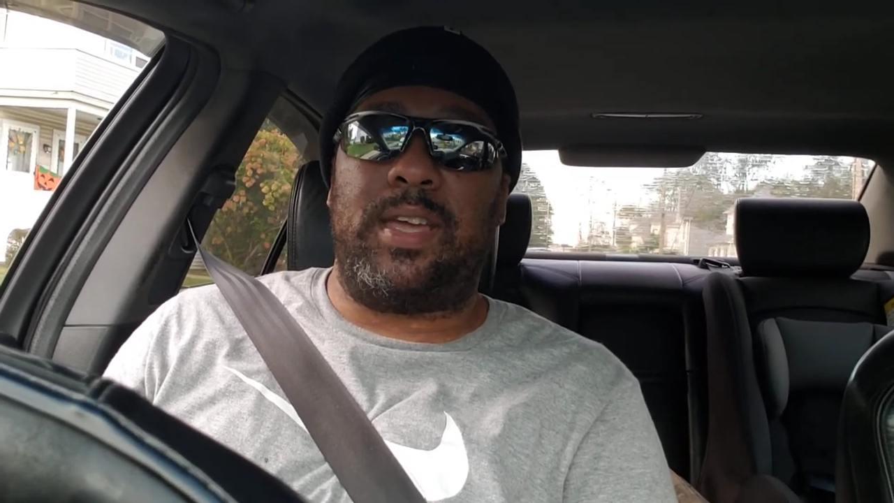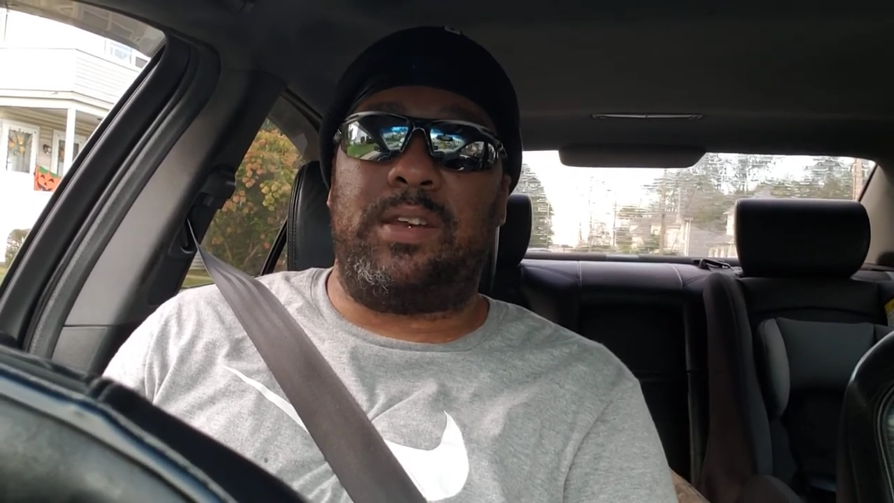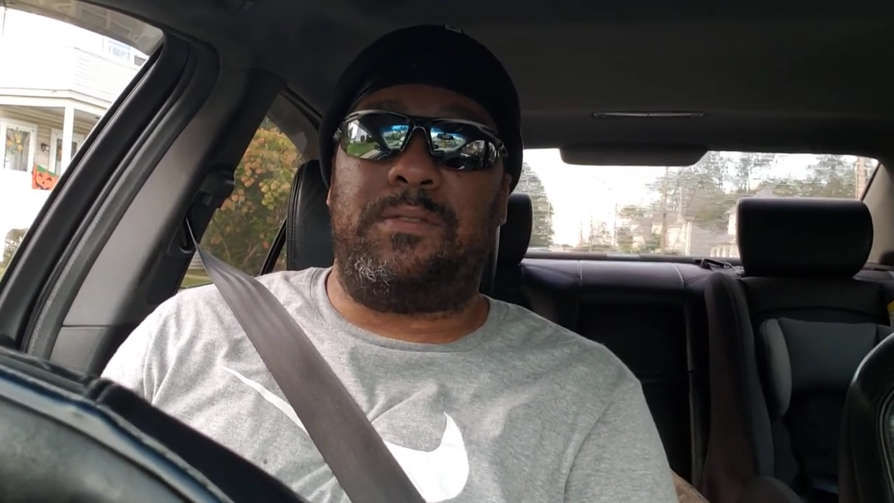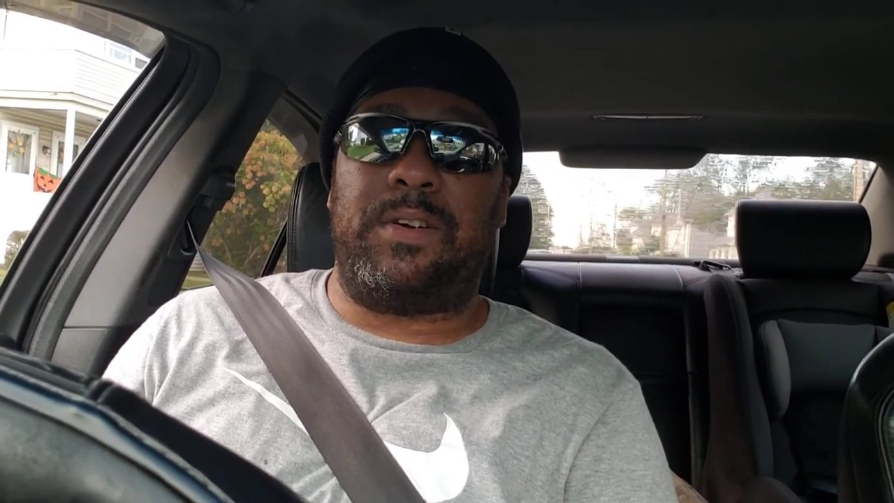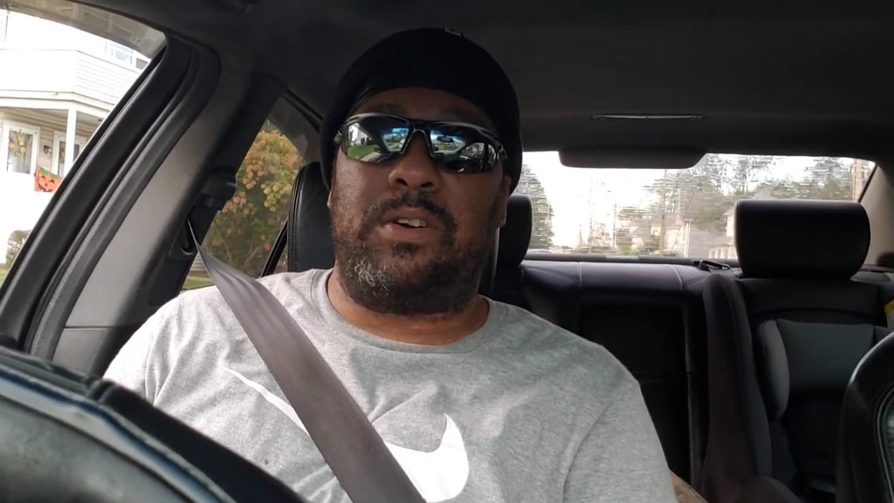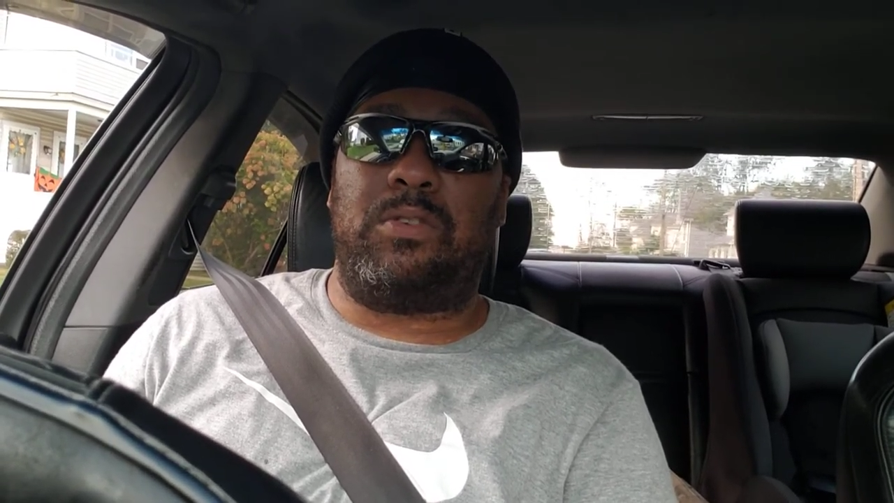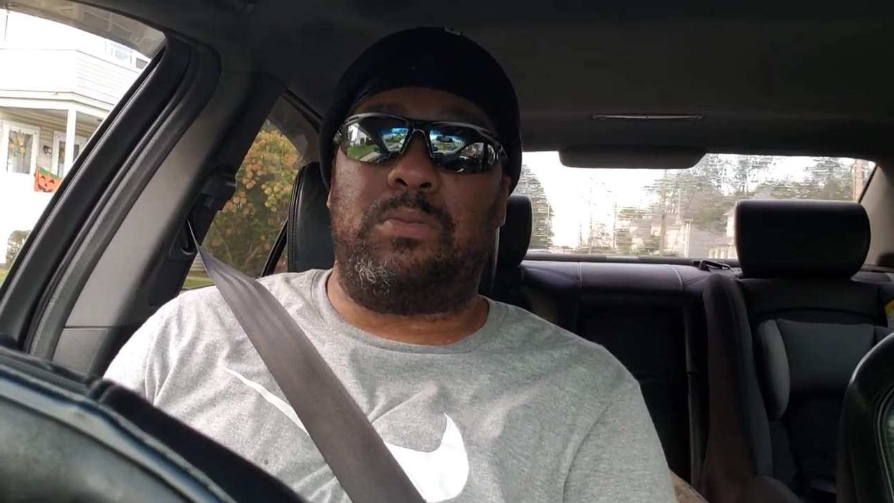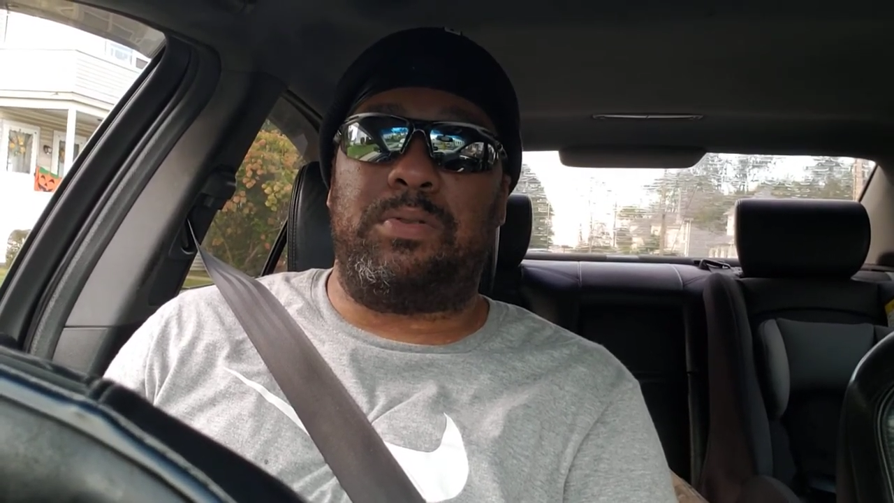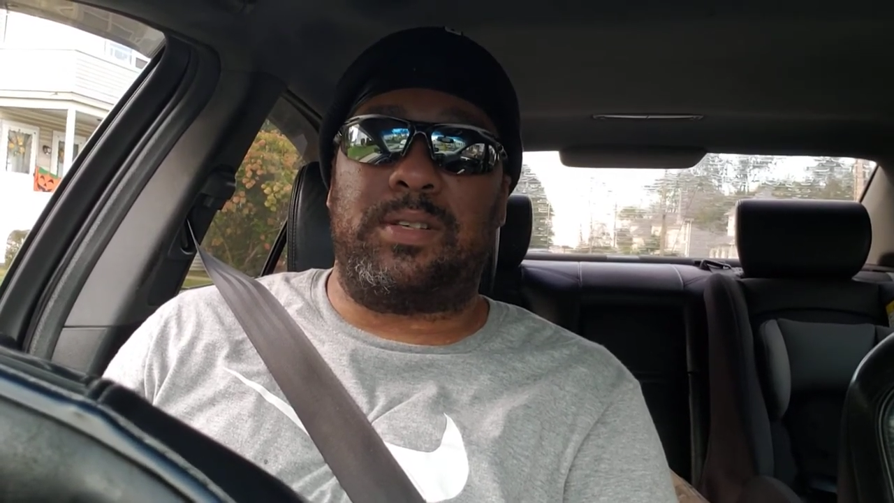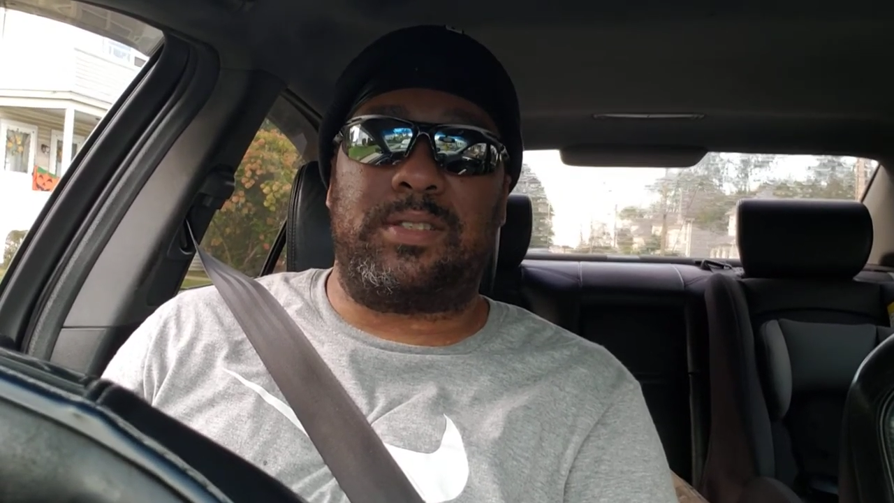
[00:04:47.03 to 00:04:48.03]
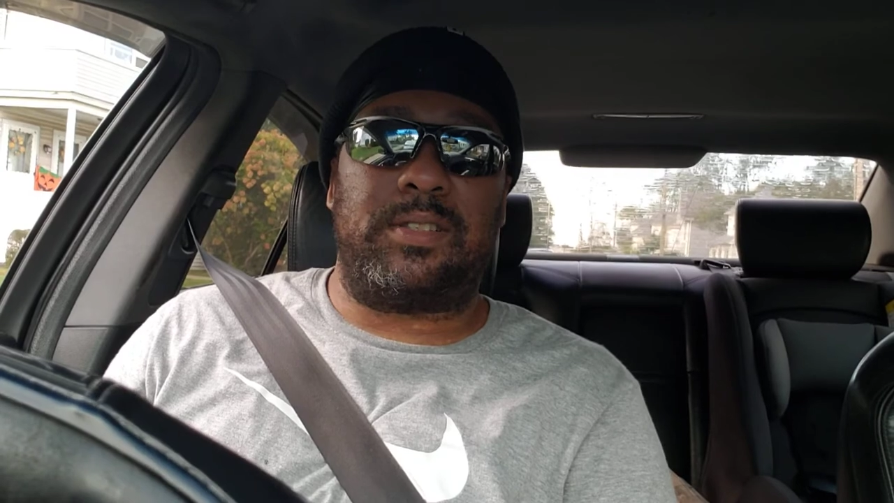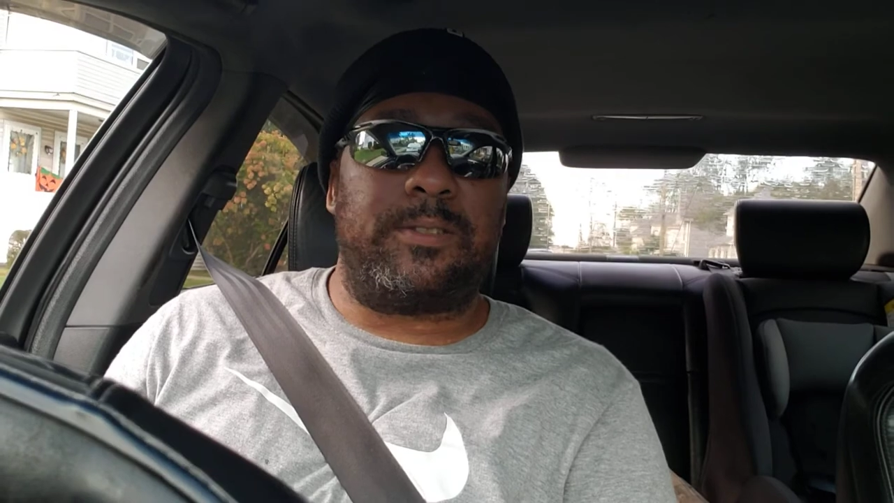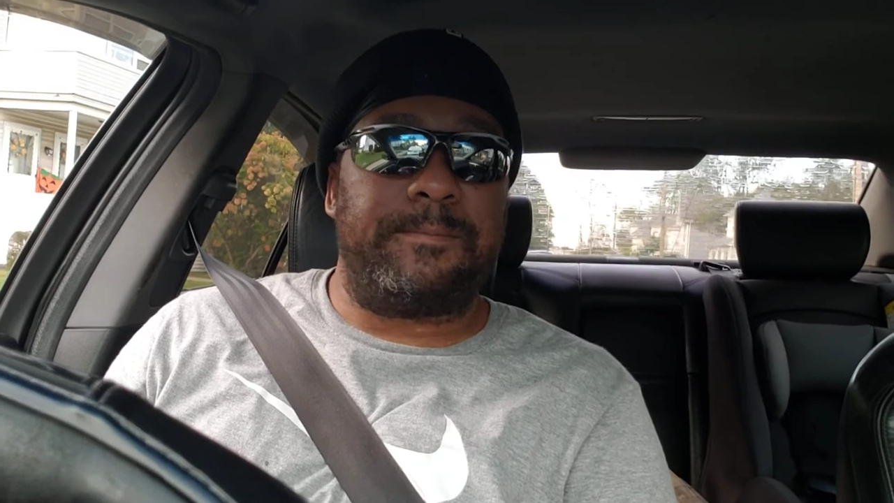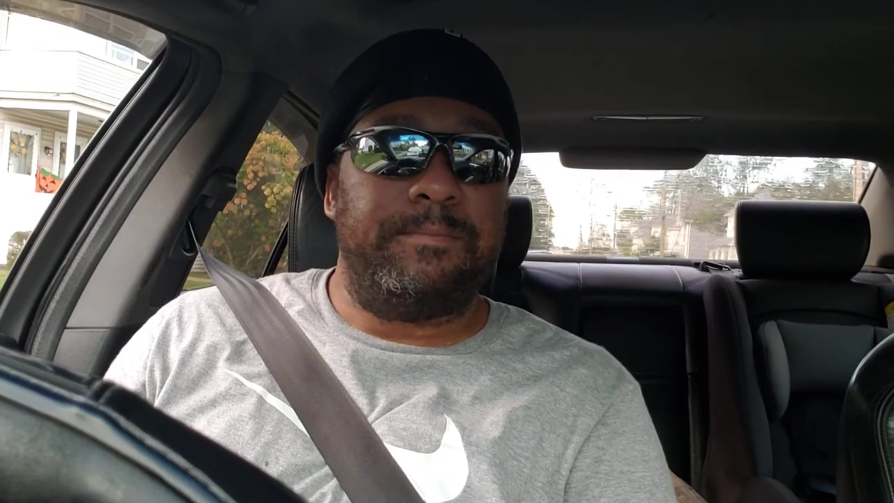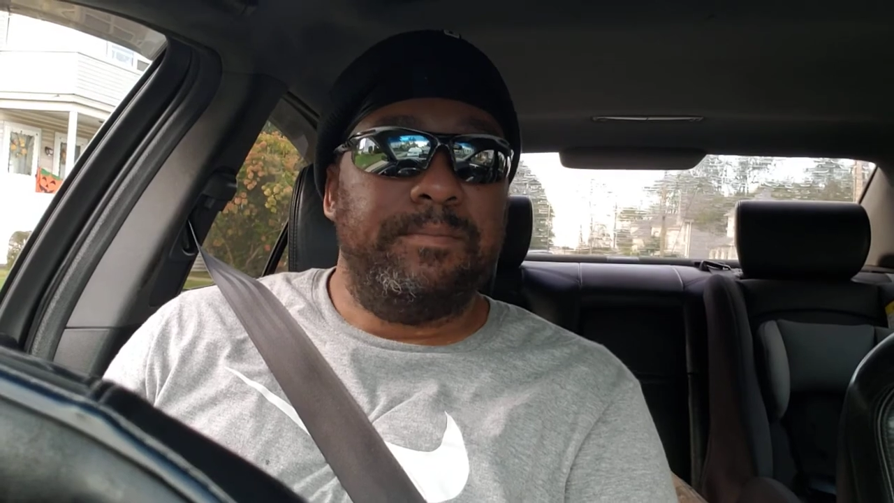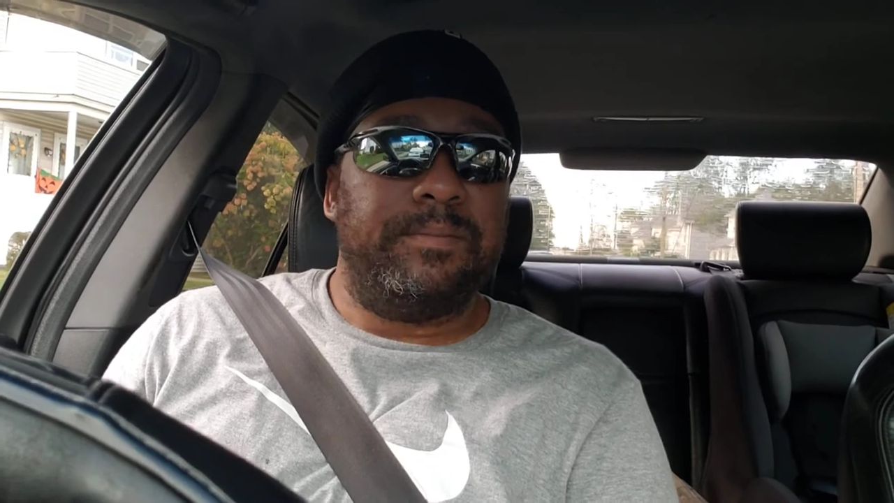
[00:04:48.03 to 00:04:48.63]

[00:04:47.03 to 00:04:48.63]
in federal prison.